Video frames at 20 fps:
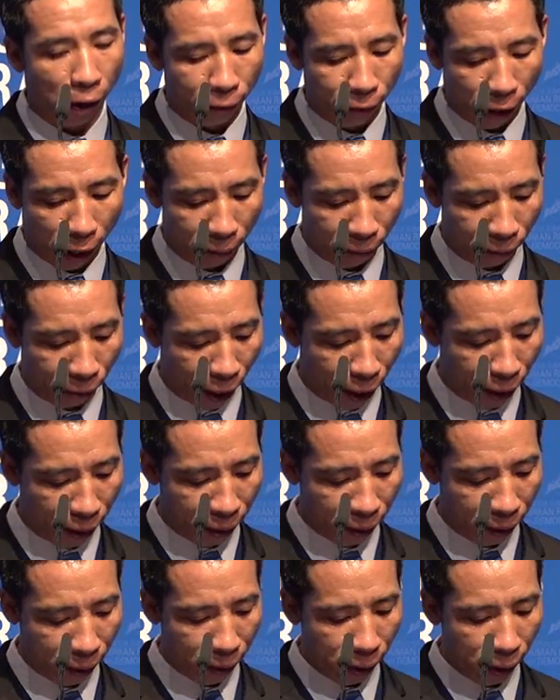This center
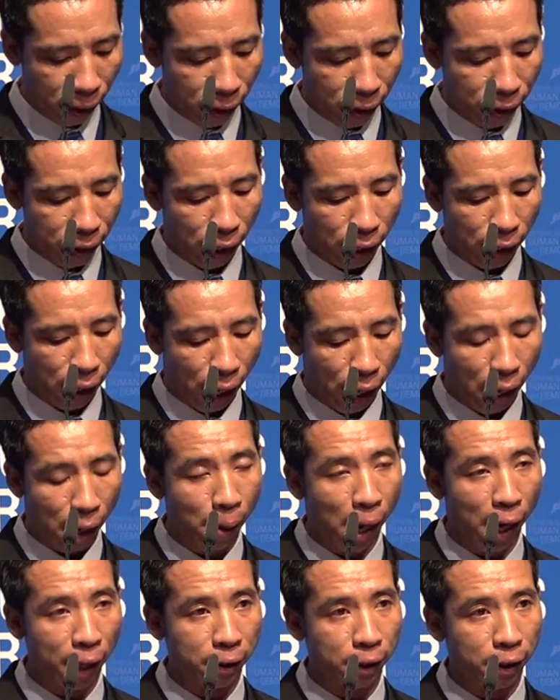aimed to provide
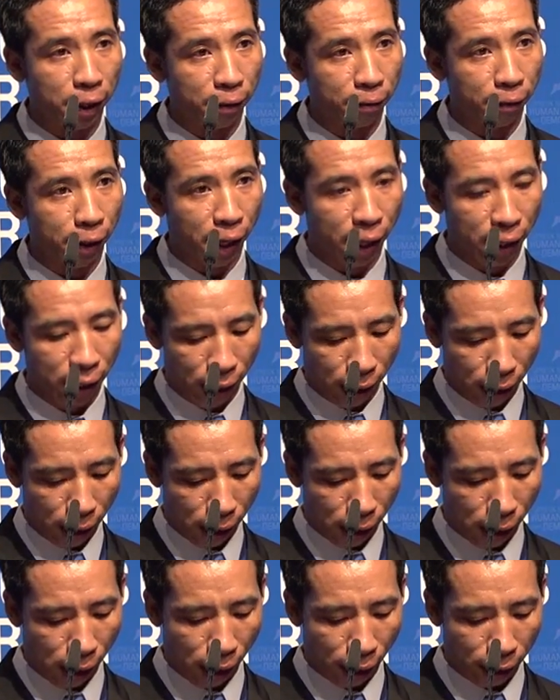assistance to youth in
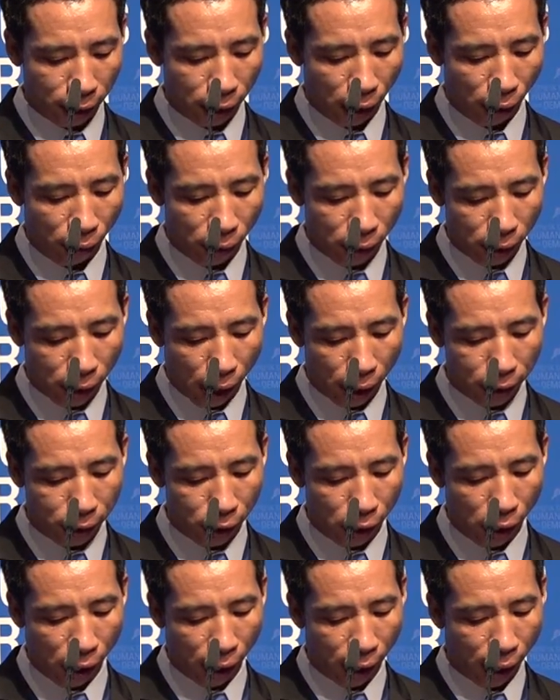the Vinh Diocese,
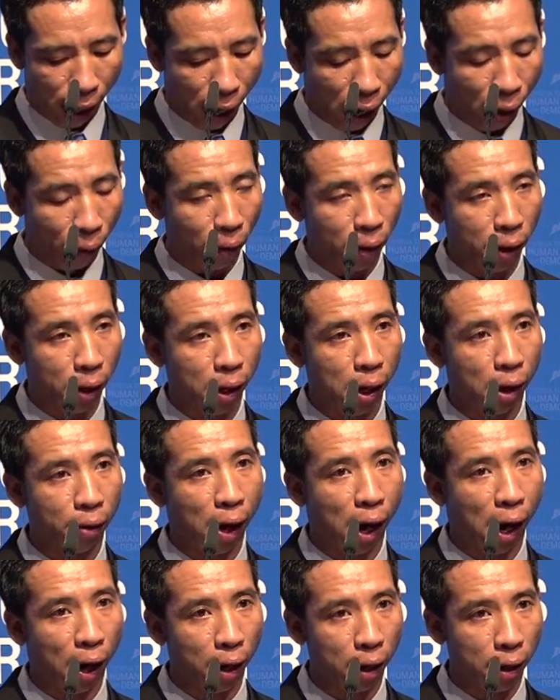and in
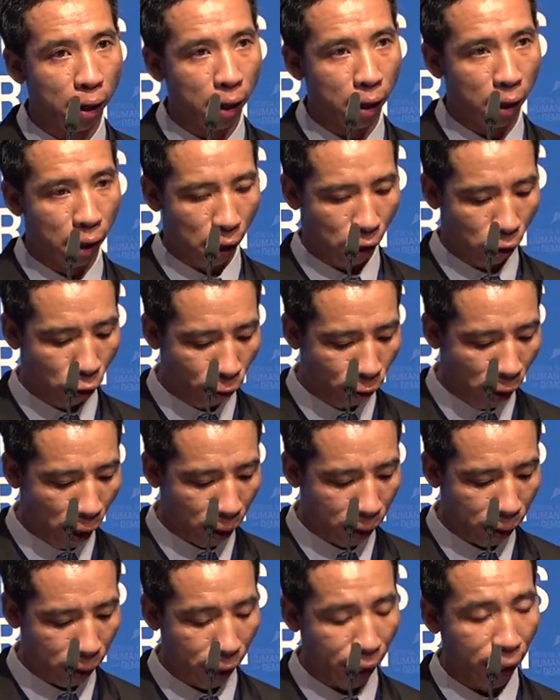particular, university
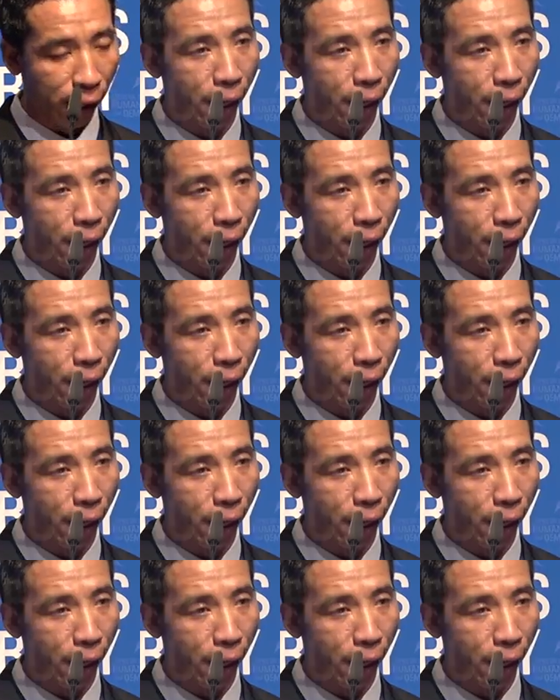students